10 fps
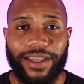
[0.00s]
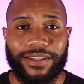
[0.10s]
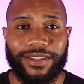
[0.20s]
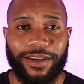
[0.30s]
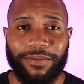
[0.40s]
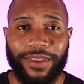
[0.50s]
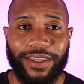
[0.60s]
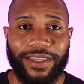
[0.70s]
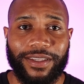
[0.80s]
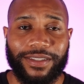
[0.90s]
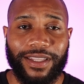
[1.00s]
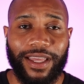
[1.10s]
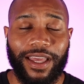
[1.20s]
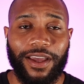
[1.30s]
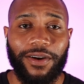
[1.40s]
and some things
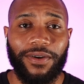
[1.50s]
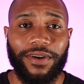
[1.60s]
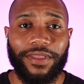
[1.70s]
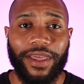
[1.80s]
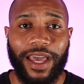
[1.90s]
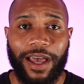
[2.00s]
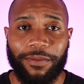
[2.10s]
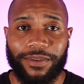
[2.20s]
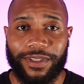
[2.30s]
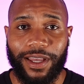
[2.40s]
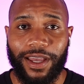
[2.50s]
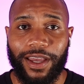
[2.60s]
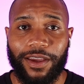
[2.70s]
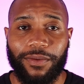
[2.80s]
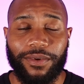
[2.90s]
that on the Apple side,